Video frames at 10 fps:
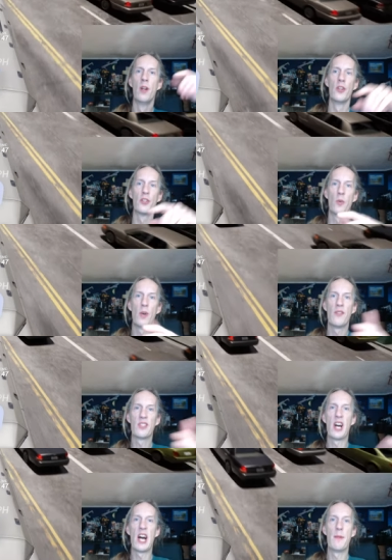So we'll have a
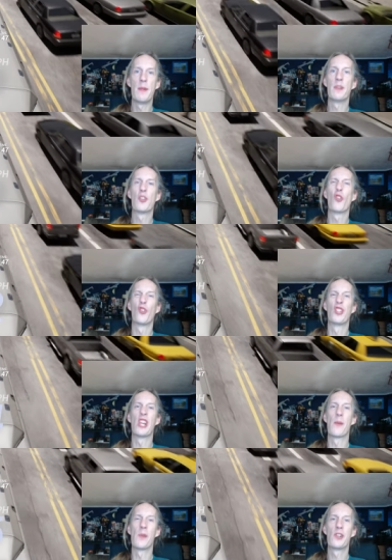time, maybe total
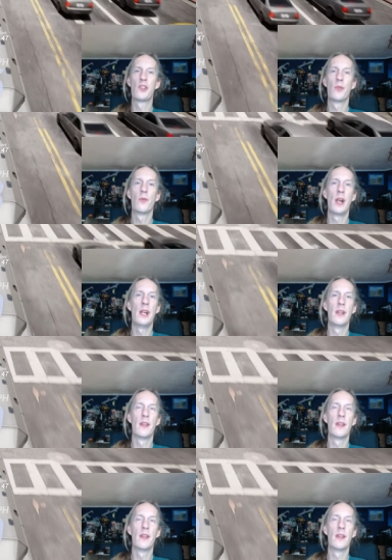damage, right?